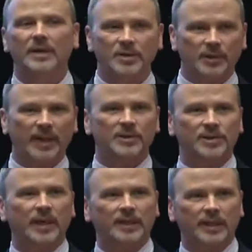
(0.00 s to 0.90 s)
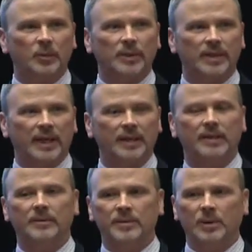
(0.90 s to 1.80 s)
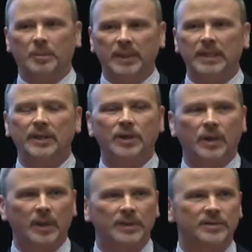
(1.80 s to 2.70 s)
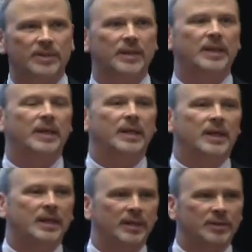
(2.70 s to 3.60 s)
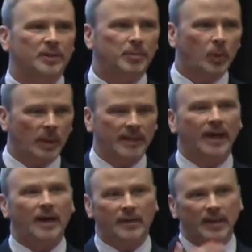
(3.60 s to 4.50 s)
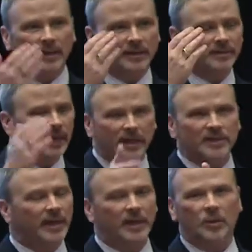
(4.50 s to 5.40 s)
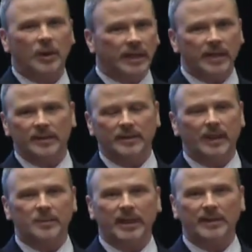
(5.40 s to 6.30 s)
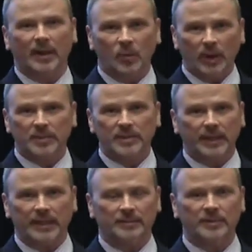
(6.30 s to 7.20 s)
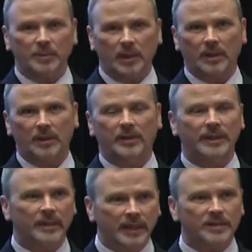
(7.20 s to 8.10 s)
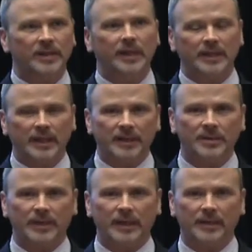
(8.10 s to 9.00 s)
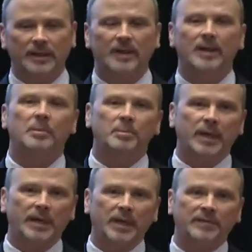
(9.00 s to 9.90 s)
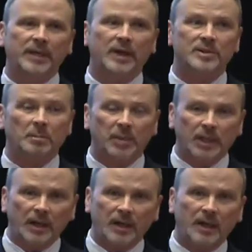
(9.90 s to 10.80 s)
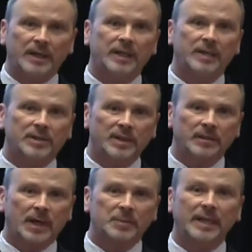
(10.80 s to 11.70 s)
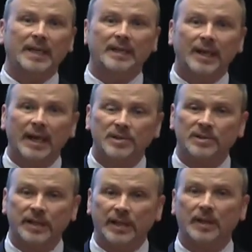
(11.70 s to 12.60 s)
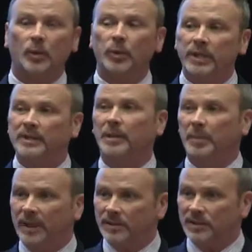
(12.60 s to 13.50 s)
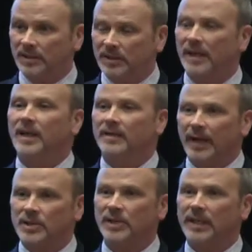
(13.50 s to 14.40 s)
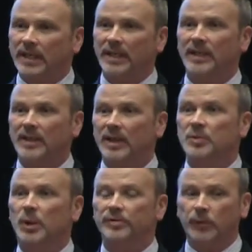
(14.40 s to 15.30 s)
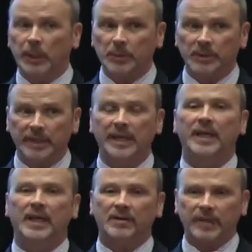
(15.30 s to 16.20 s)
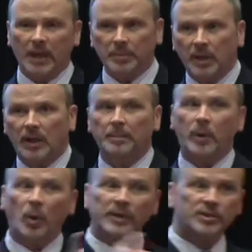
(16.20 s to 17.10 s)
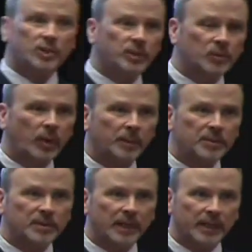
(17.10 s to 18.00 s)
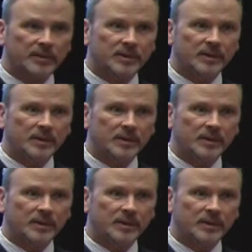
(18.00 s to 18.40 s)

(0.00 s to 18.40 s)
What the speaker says: So that's the idea with that. So being current is important. Now, Dan's not going to run out and update that website tomorrow and the next day and the next day, but if he has a blog and he's updating that, say, on a weekly basis, that's going to get indexed more frequently, and if that blog points to his website